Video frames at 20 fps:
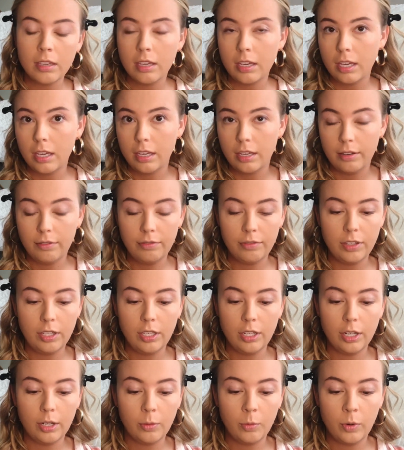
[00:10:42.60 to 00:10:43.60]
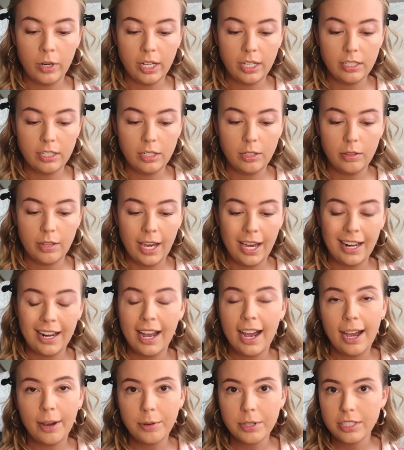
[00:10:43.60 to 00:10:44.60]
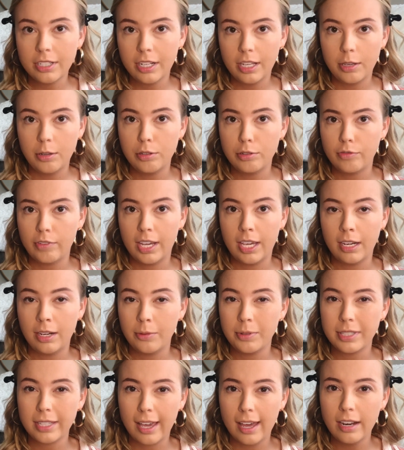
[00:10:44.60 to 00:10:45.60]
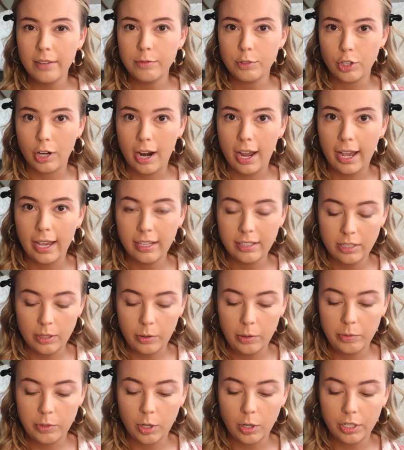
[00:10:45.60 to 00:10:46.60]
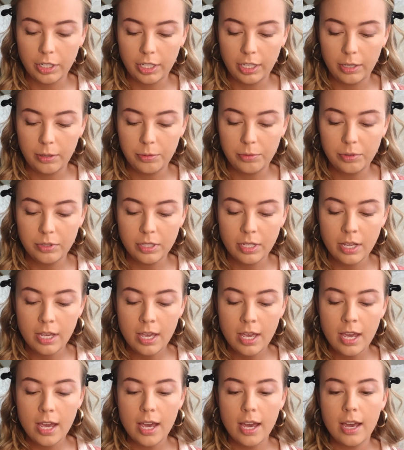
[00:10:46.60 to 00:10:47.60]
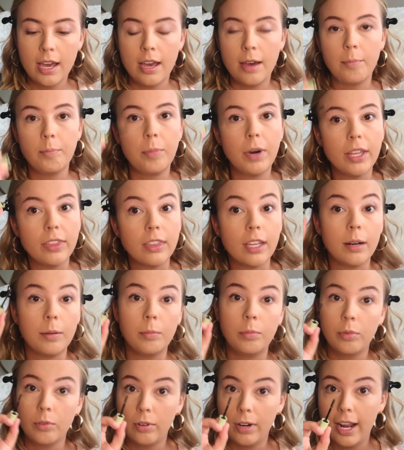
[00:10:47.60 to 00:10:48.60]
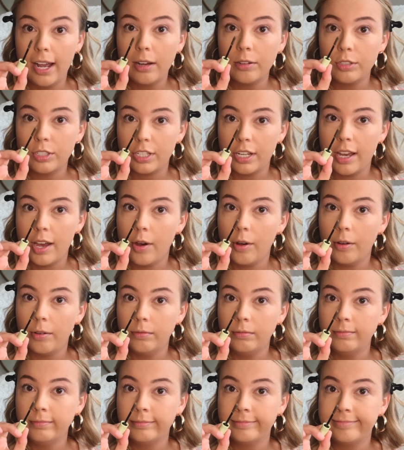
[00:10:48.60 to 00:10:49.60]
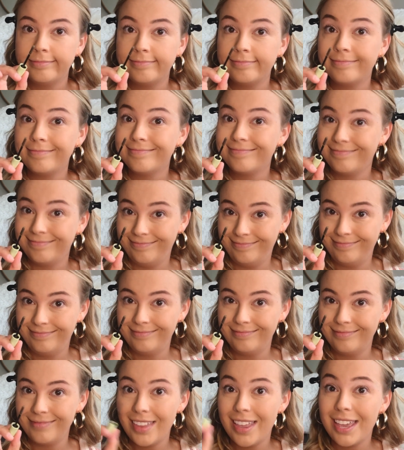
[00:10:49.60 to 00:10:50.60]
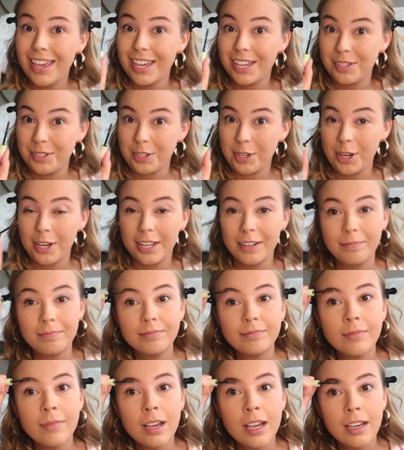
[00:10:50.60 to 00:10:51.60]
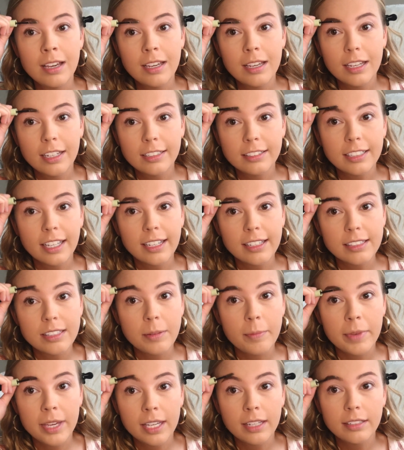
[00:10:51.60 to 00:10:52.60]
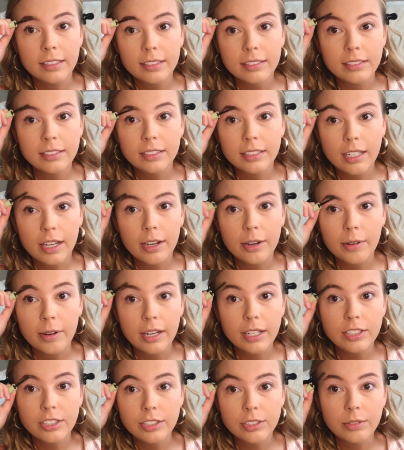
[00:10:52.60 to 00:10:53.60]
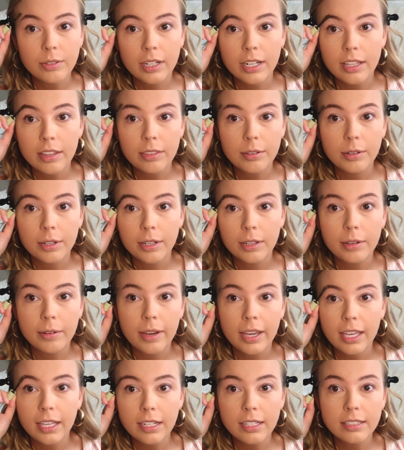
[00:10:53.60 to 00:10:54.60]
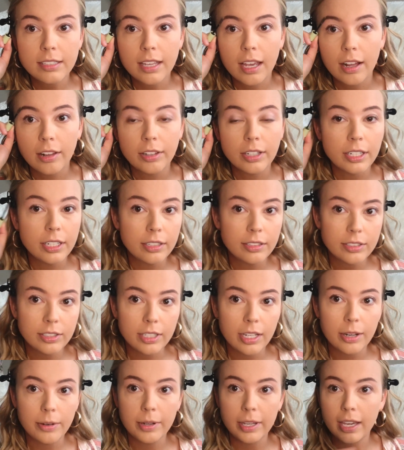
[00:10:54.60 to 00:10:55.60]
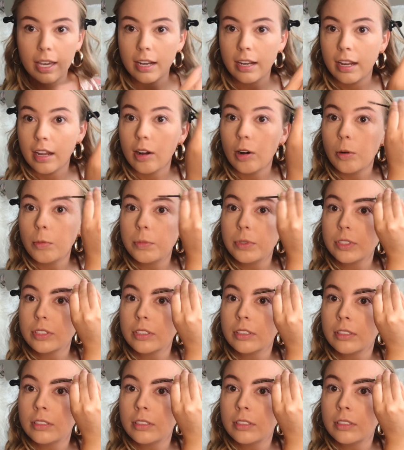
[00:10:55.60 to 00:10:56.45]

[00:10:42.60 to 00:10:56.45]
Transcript: if you're wanting to do that. I wasn't a huge fan. It was kind of dry, so it was hard to use, but their brow gel is good. It's like cement, so I just run it through, and it's colored, so it kind of helps.